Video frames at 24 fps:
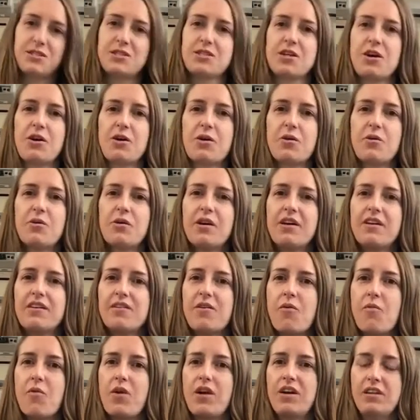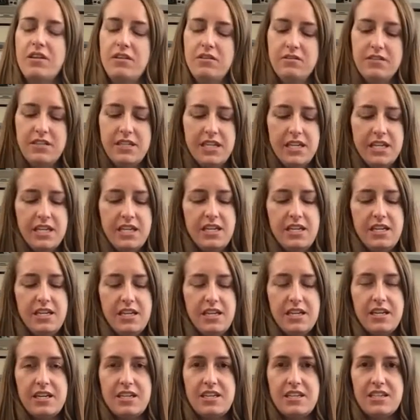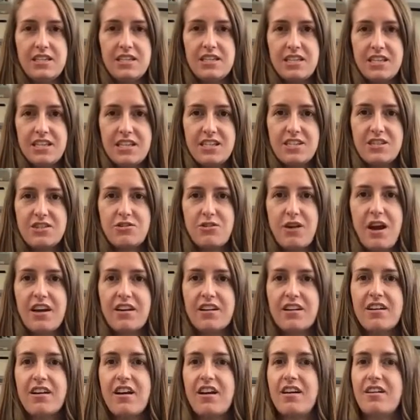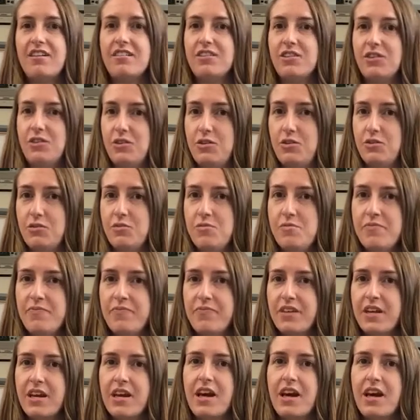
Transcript: So what you'll need is this tracker on you,